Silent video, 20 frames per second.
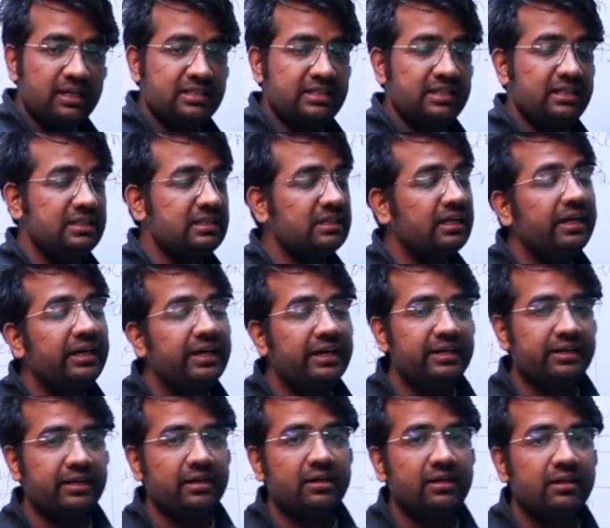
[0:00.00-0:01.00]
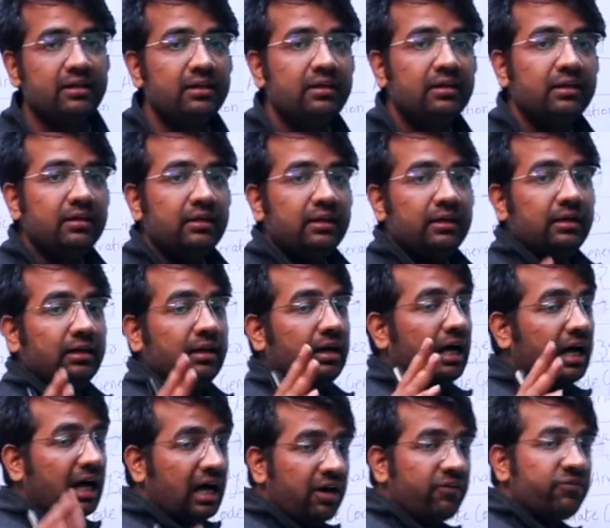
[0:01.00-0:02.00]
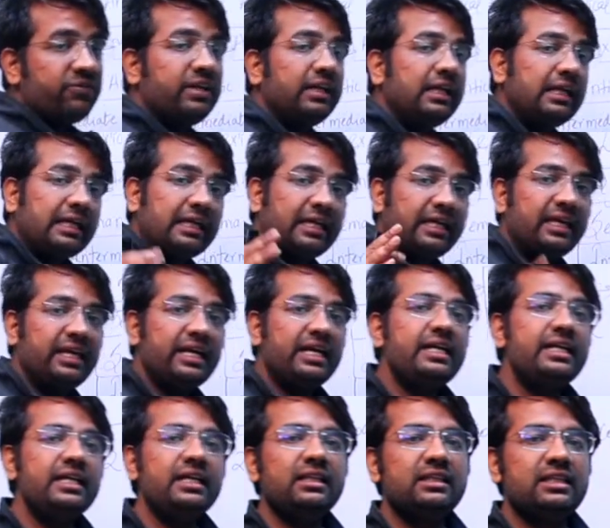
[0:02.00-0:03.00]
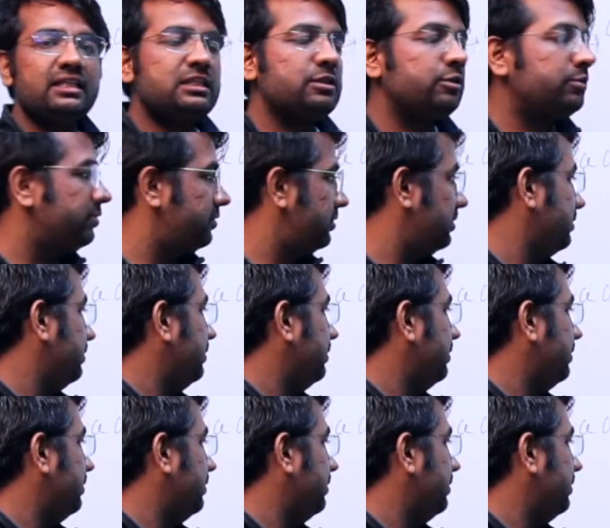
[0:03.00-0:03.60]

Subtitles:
is created. After creating this